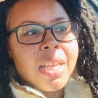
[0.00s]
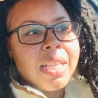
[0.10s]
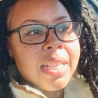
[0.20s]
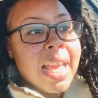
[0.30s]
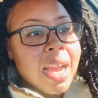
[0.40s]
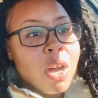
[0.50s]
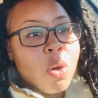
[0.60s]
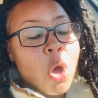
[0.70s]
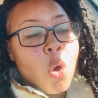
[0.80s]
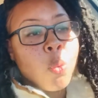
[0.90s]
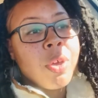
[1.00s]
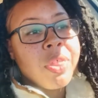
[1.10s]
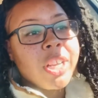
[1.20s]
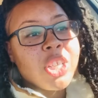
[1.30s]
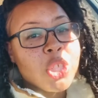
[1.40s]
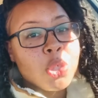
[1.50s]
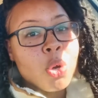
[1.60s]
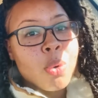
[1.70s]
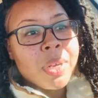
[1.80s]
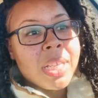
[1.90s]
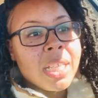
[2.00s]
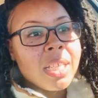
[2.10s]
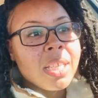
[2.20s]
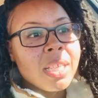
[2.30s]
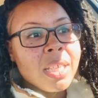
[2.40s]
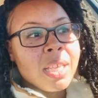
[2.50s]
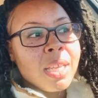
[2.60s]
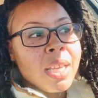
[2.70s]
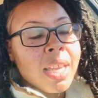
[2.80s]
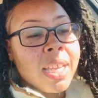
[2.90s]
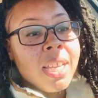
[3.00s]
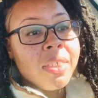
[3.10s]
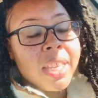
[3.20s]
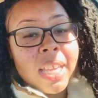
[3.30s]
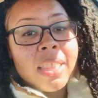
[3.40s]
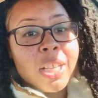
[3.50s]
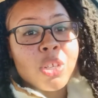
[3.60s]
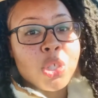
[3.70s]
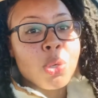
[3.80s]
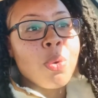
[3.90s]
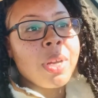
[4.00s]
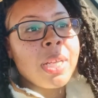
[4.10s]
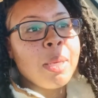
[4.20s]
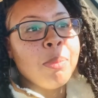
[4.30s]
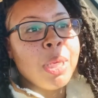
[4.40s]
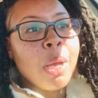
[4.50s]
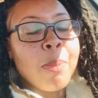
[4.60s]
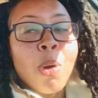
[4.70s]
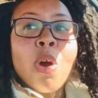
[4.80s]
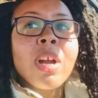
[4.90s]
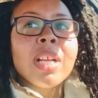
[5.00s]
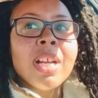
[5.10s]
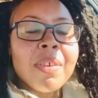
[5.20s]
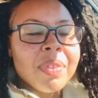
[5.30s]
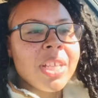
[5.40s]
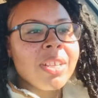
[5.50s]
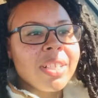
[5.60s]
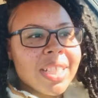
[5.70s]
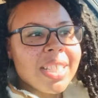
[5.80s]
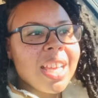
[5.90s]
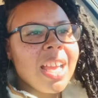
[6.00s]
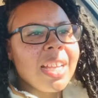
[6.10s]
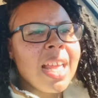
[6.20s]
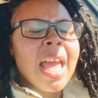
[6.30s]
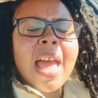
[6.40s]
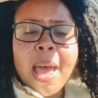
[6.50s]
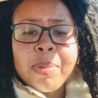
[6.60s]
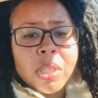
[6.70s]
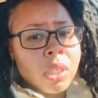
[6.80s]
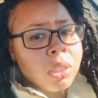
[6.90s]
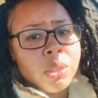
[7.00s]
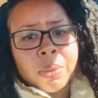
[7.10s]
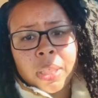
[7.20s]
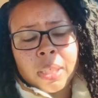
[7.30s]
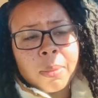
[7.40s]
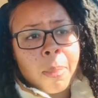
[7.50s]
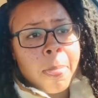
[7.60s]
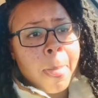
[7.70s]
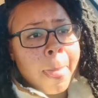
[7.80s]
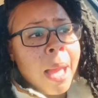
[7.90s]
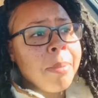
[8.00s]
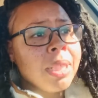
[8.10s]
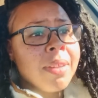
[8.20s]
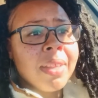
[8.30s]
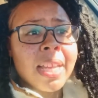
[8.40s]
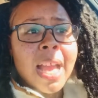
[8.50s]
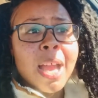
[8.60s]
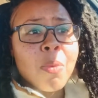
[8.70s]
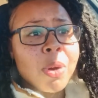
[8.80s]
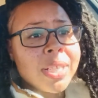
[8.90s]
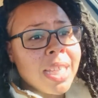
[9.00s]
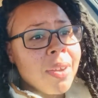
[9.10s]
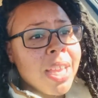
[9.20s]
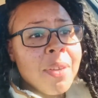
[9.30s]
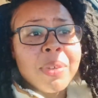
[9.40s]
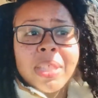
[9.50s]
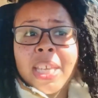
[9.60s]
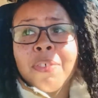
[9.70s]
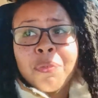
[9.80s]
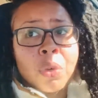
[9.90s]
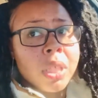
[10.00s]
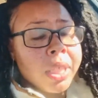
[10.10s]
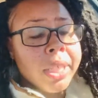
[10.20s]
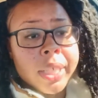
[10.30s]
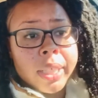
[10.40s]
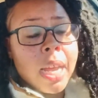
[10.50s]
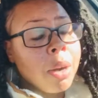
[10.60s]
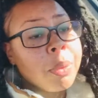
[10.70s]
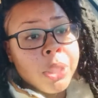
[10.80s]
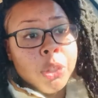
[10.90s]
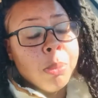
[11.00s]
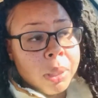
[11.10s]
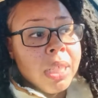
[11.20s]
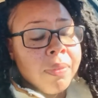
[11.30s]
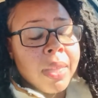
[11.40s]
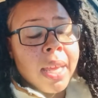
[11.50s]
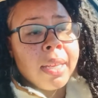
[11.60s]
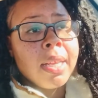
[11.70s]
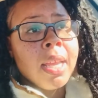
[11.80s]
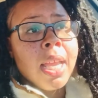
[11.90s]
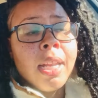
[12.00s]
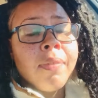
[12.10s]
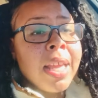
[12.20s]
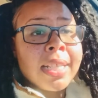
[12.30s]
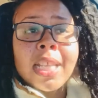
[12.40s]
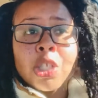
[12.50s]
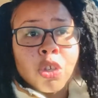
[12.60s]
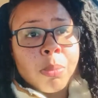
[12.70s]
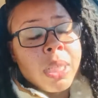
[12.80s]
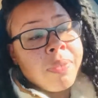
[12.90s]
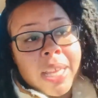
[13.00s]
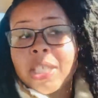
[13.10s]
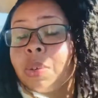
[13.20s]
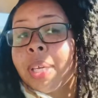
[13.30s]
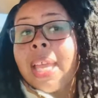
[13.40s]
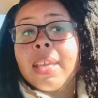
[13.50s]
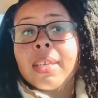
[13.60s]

Now, will their story, can their story be a part of their design? Absolutely. I believe that God works out everything for the good. I really do believe that. And if that's not your belief, that's okay.